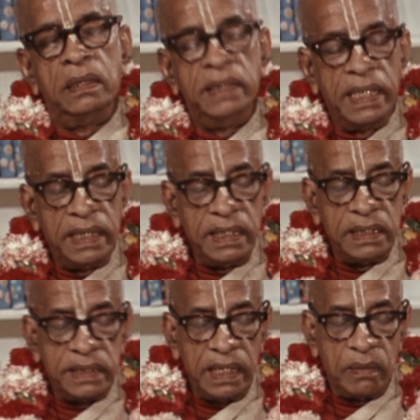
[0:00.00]
Here it
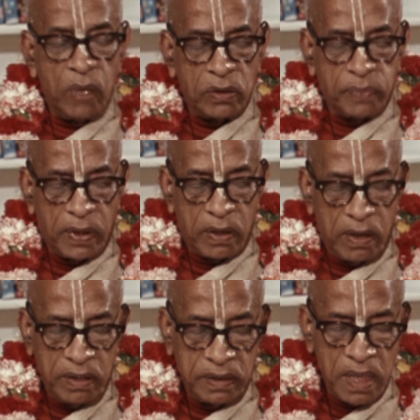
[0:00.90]
is said
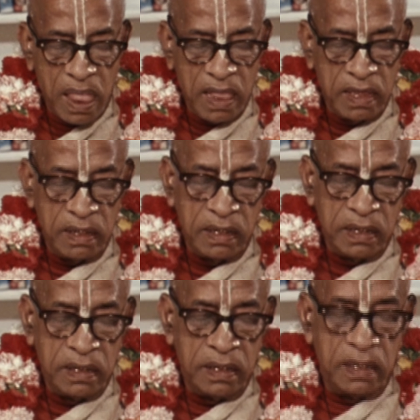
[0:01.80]
Matpara
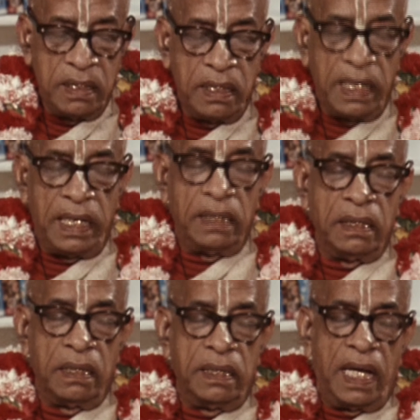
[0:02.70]
and
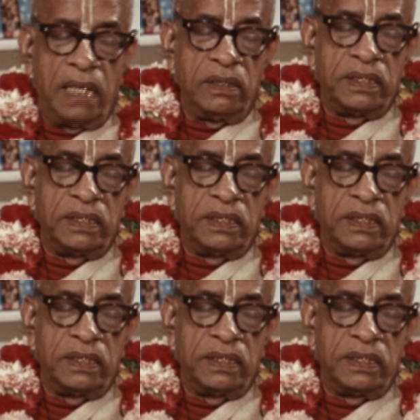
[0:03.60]
Nara